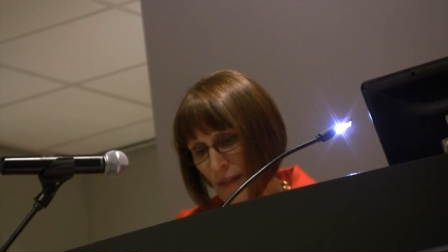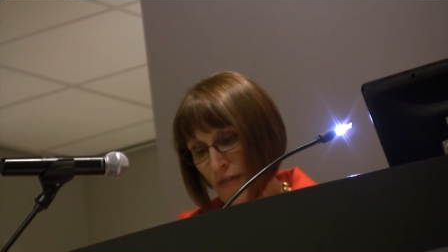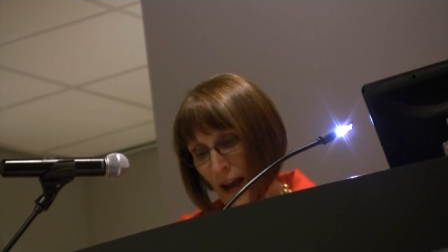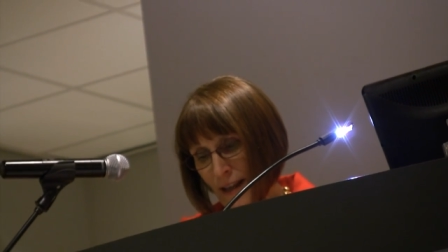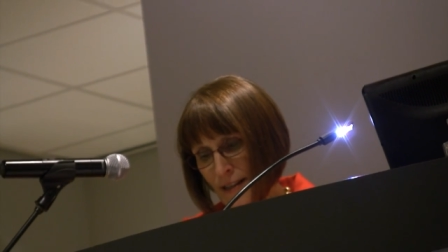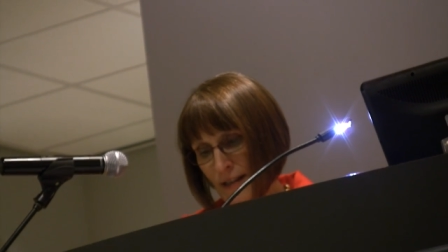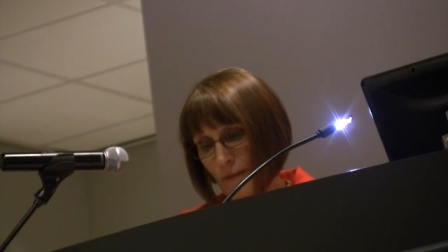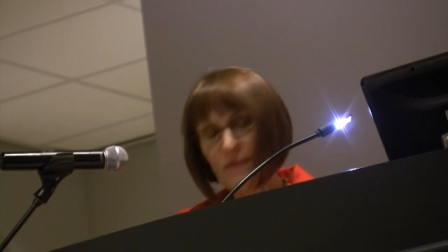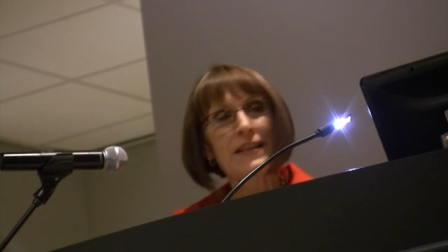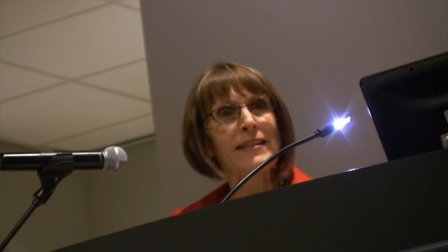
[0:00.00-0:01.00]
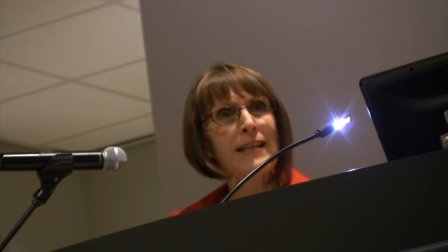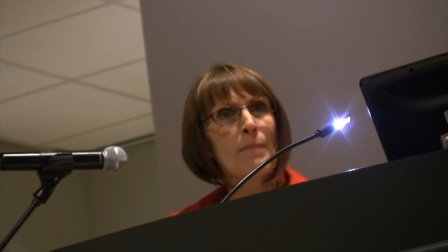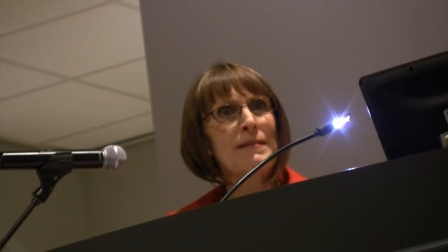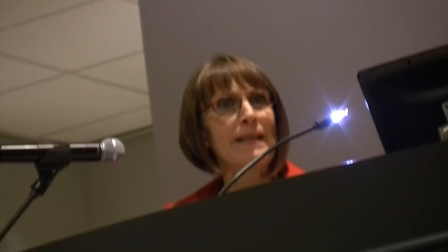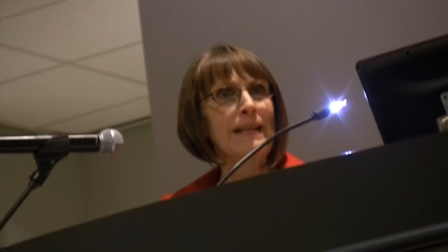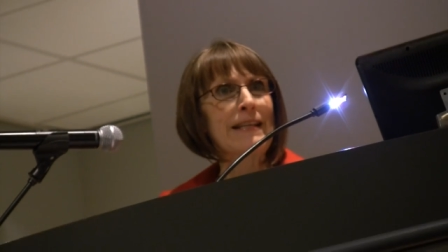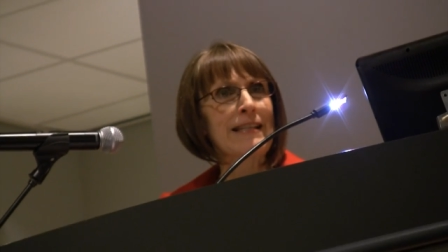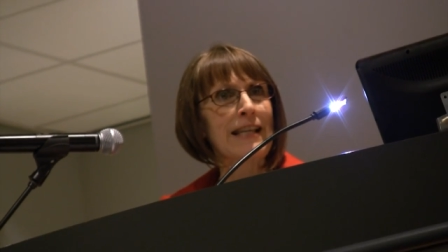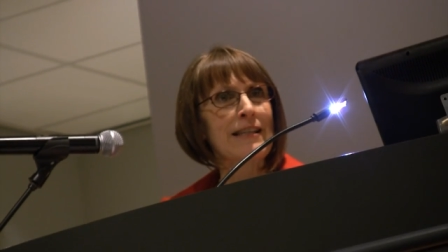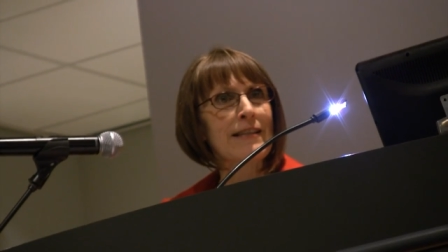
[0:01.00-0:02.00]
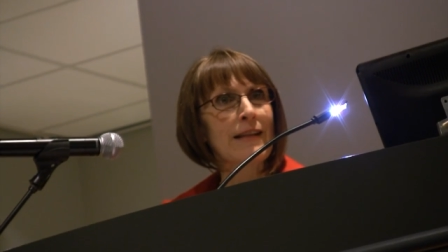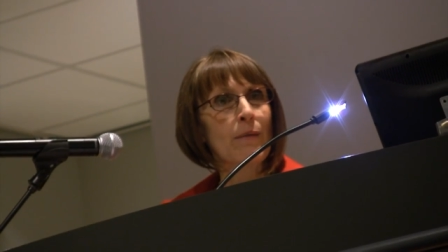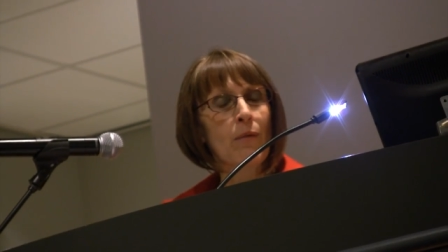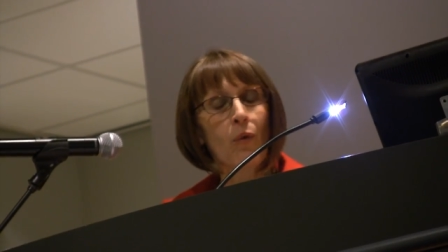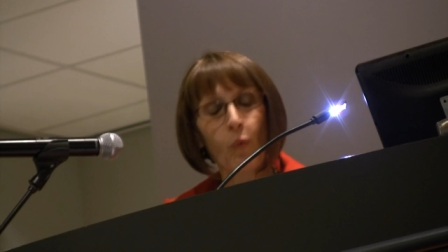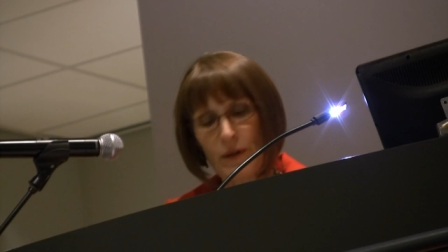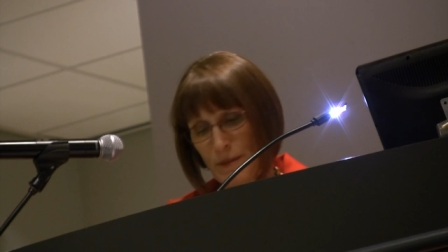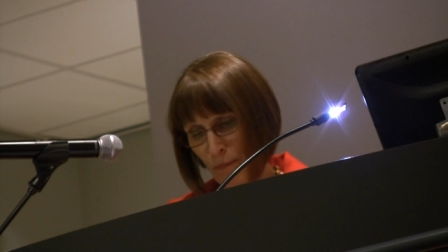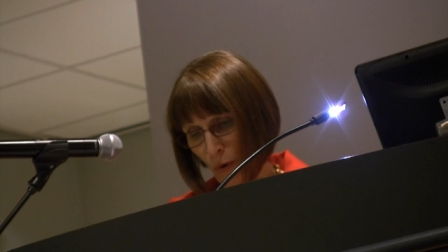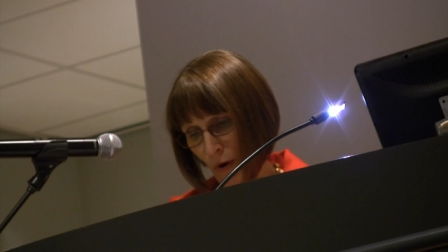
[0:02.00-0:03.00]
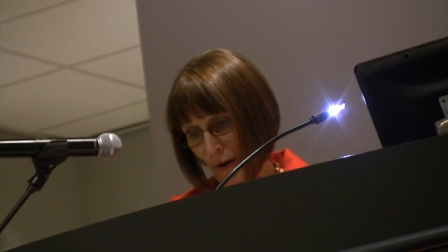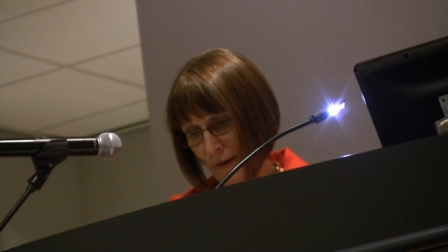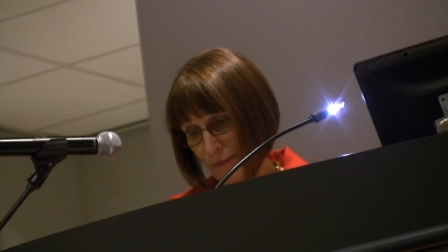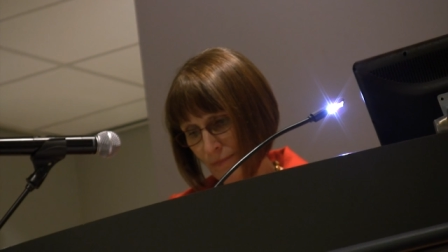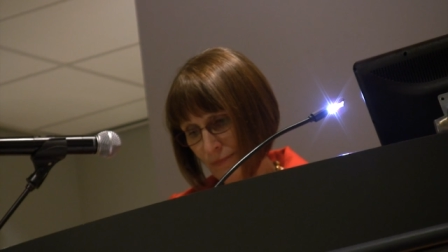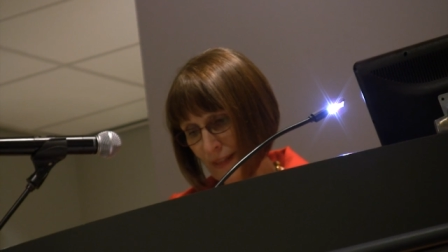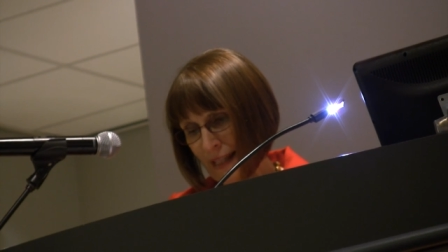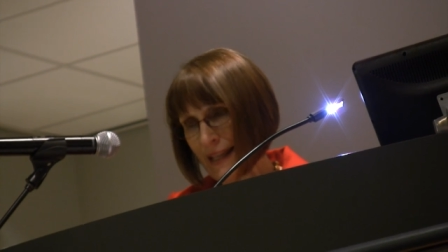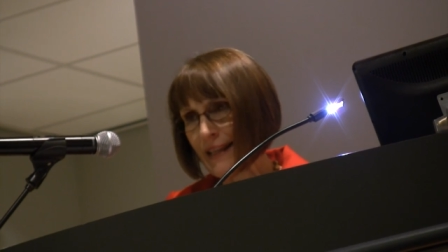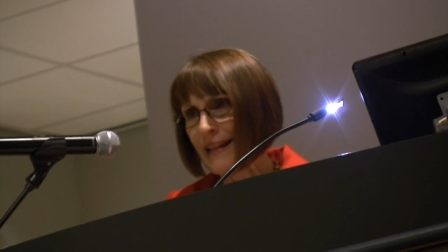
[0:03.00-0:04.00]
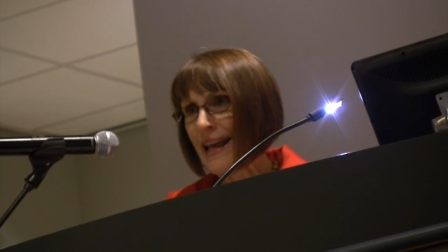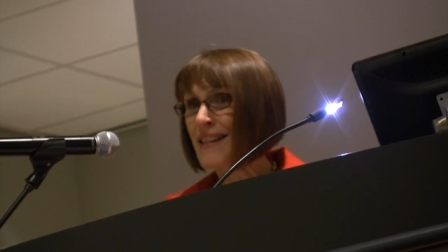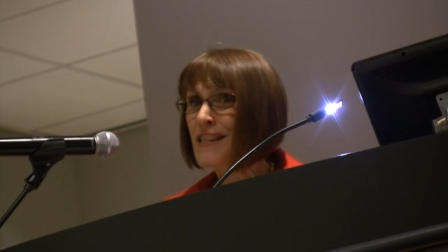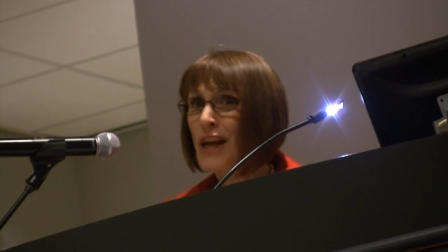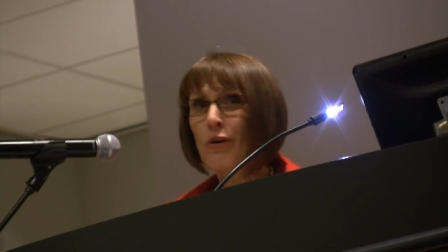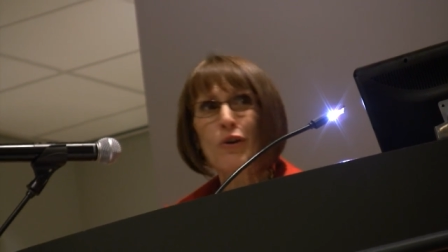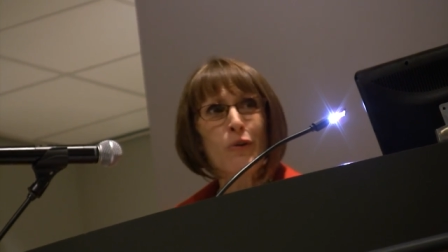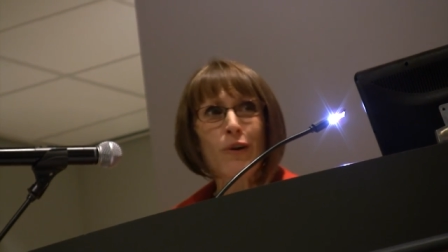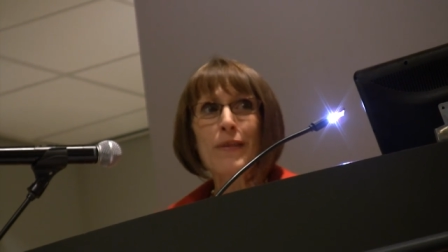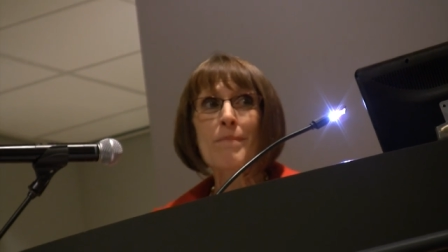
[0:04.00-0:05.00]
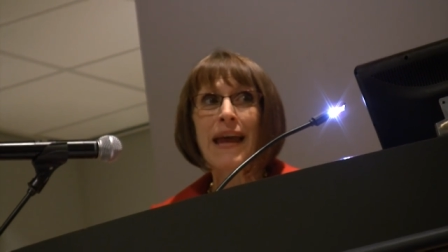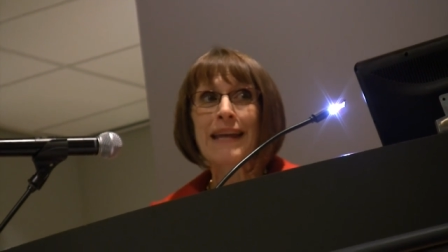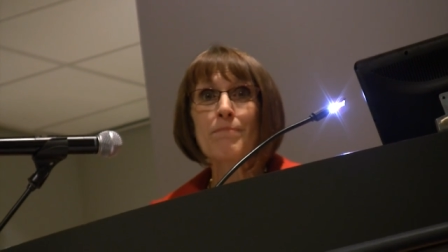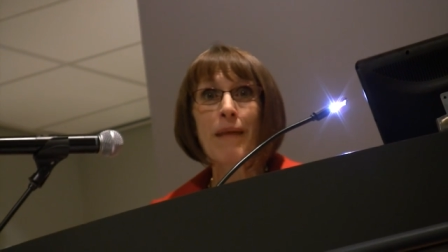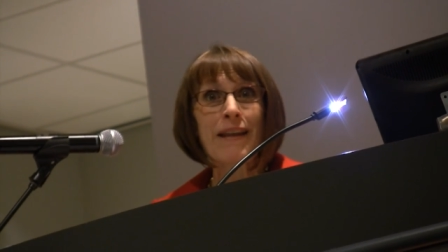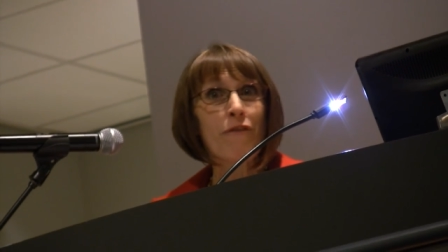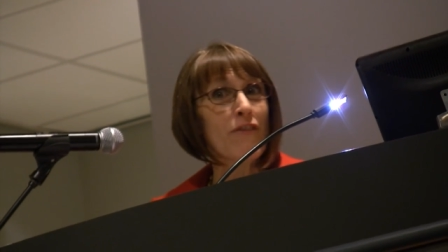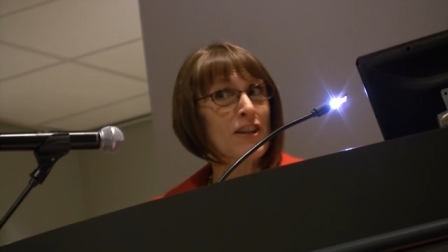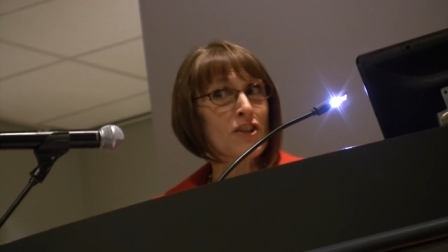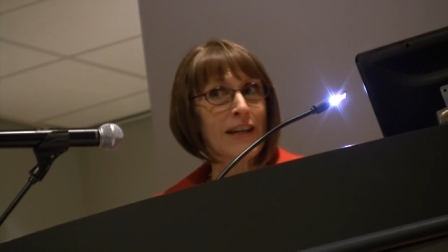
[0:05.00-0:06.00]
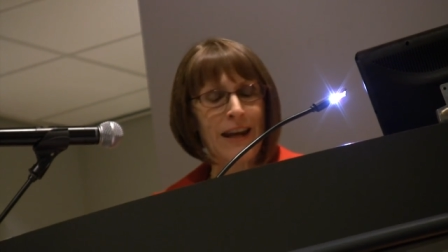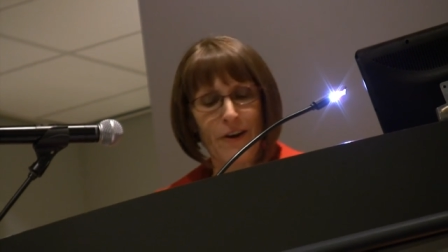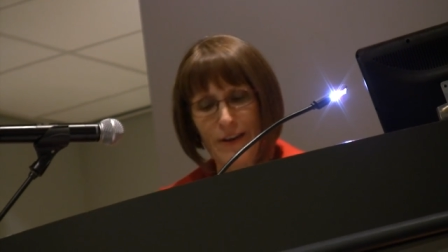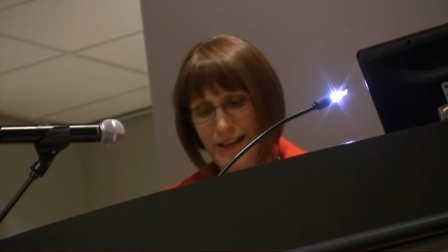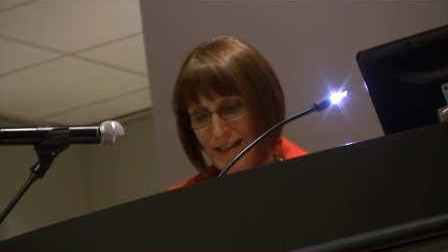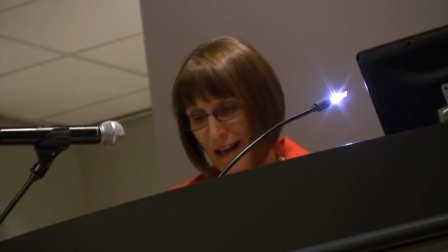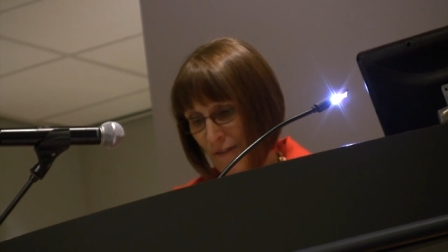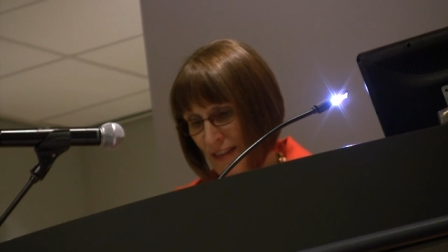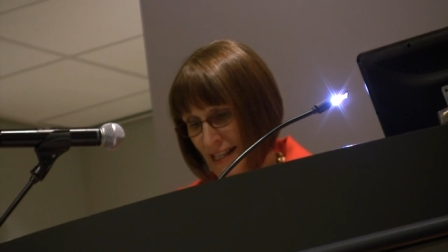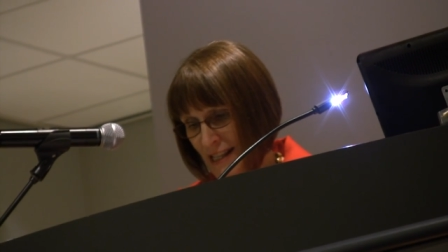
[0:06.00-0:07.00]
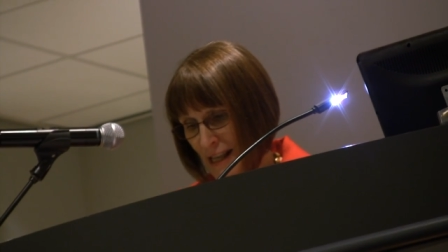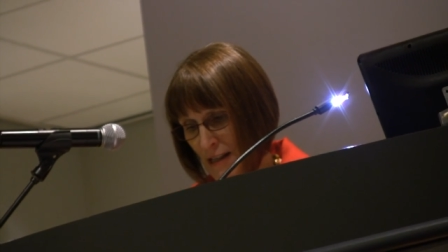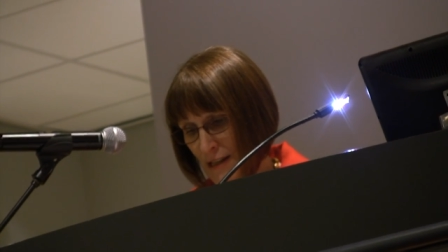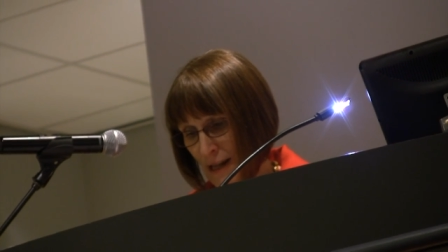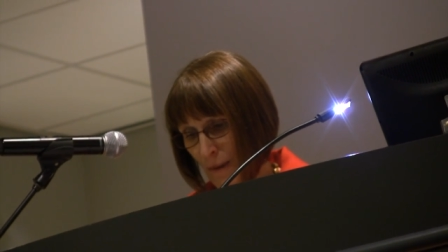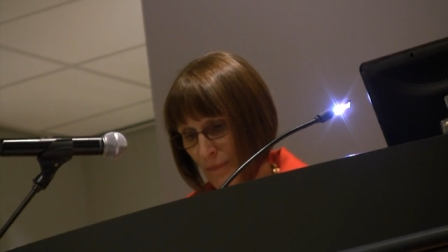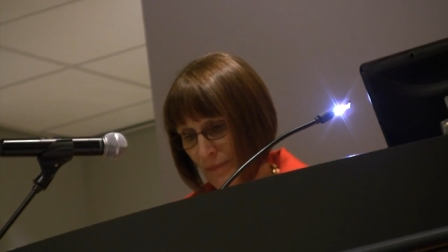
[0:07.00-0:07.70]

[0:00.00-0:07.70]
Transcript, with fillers: Thus, the subsidy system was born. And so who are the main beneficiaries of this system?